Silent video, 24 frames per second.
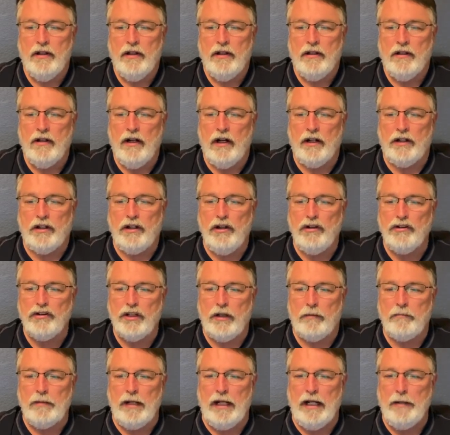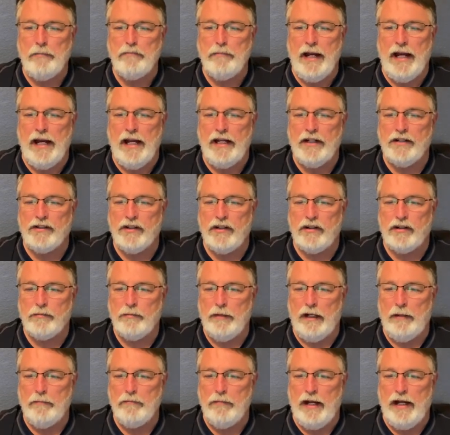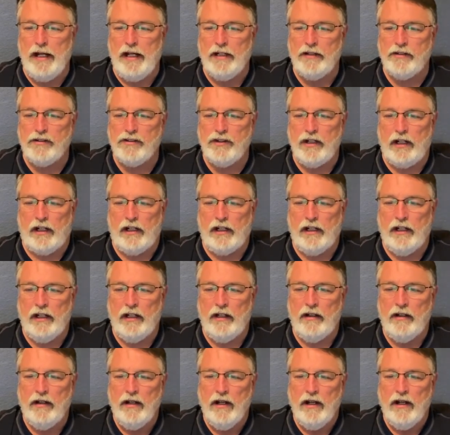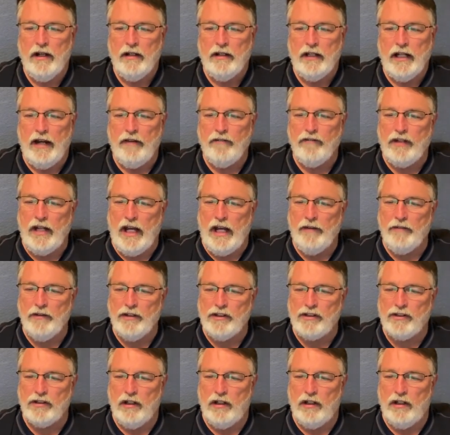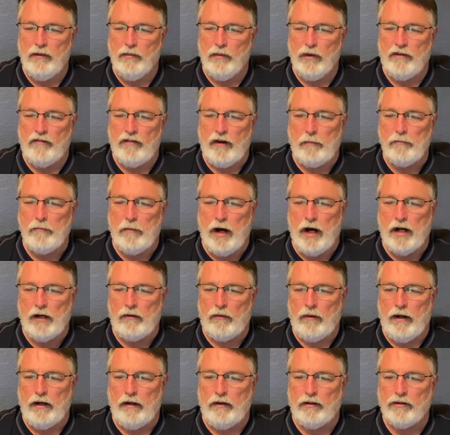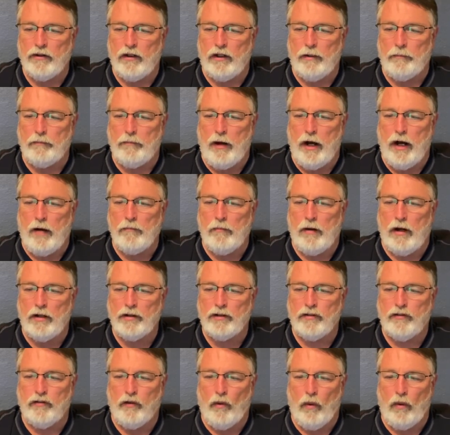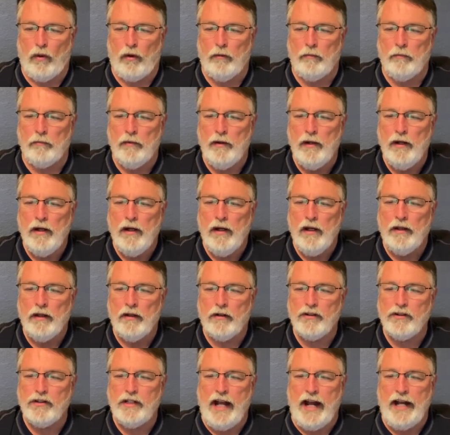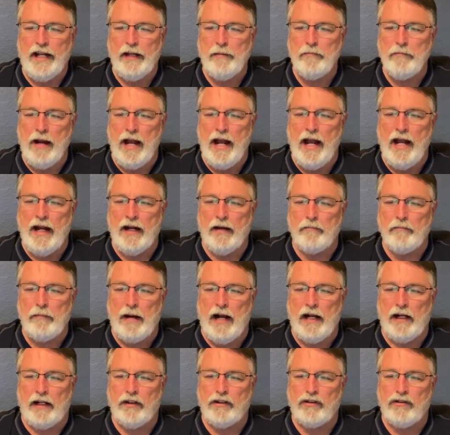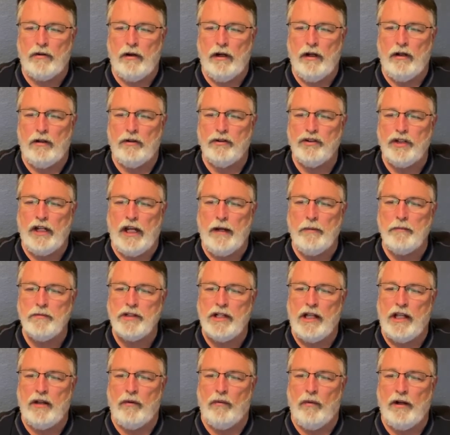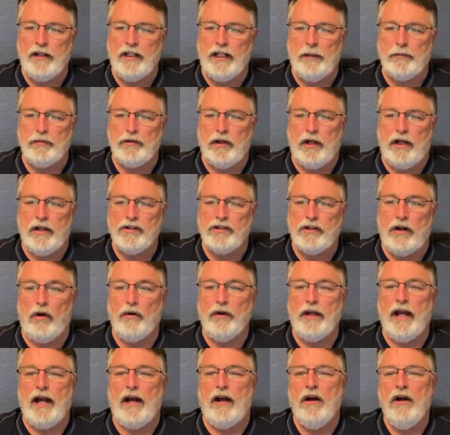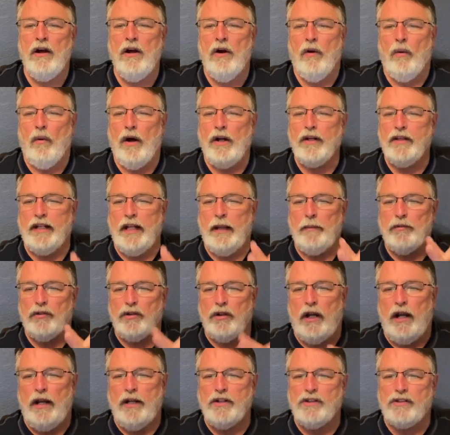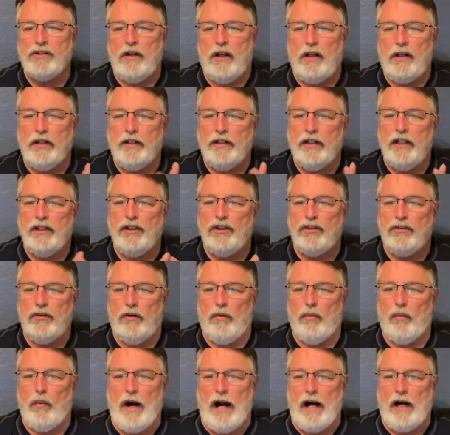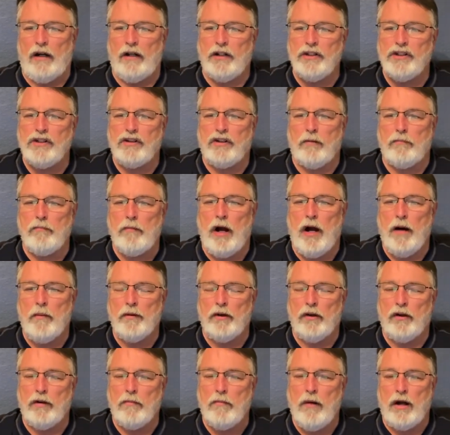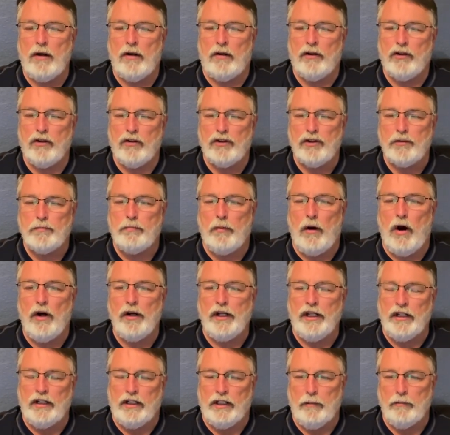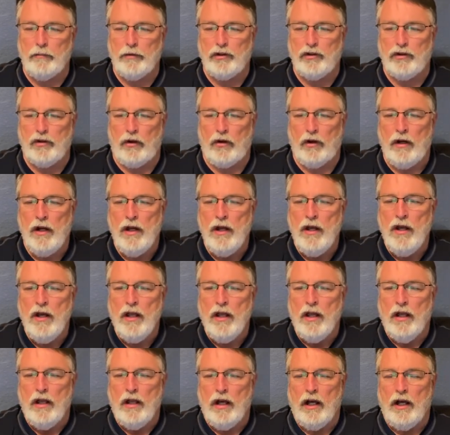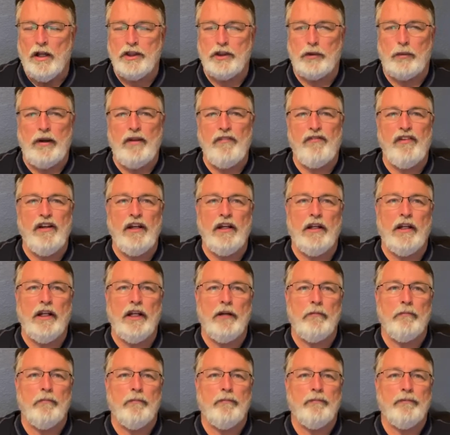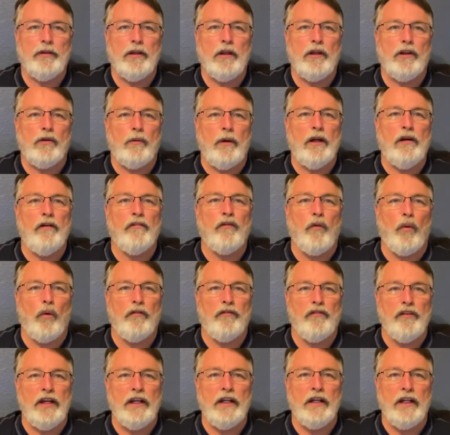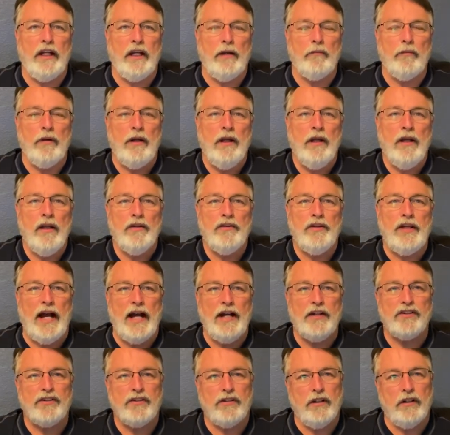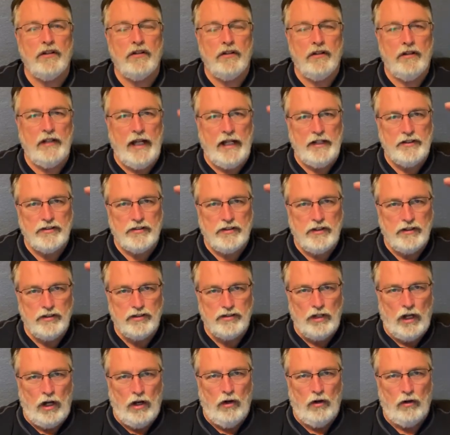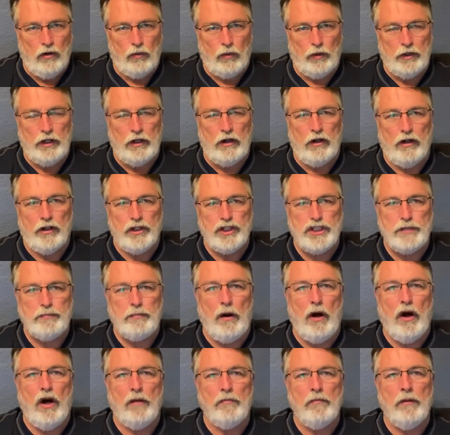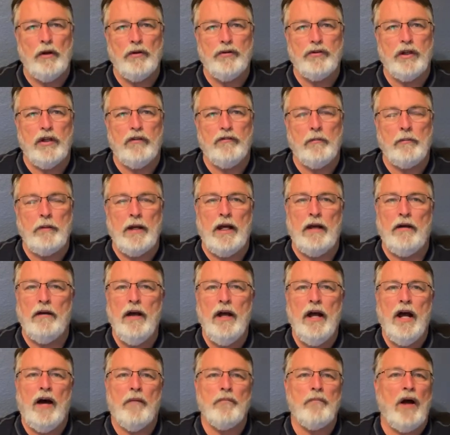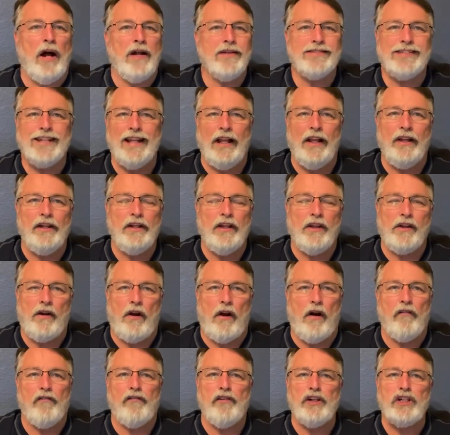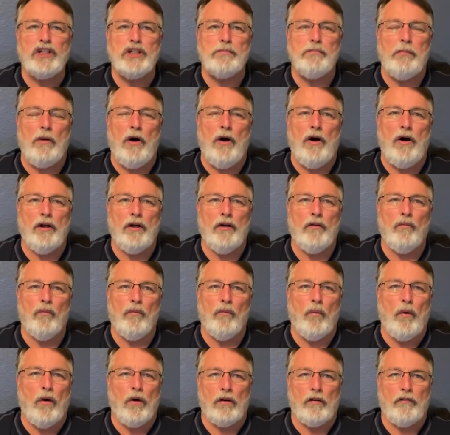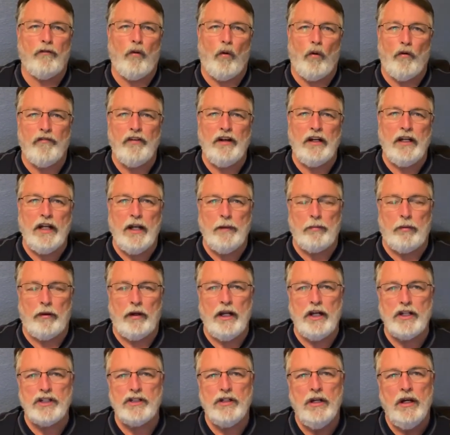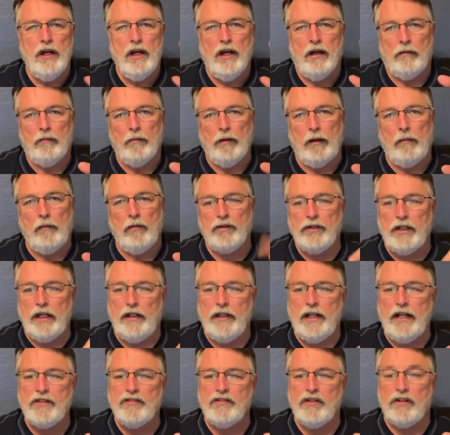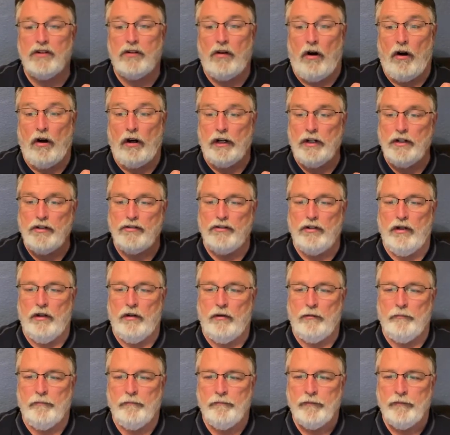Doug Cusick, Billy Bates. There's Billy Bates checking in. Dave Davidson, one of our moderators on the Palm Boss Forum. There's Danny Mack, Mike Cottrell, James Allen. What depth should I install? Oh, yeah. What depth should I install a digital wireless thermometer to monitor spawning temperature? 3 feet deep, 3 to 4 feet deep. That's the zone where they're going to spawn, most of them. Now, I'm not telling you that all fish spawn in water 4 feet deep or less, but I'm going to tell you that's the target zone.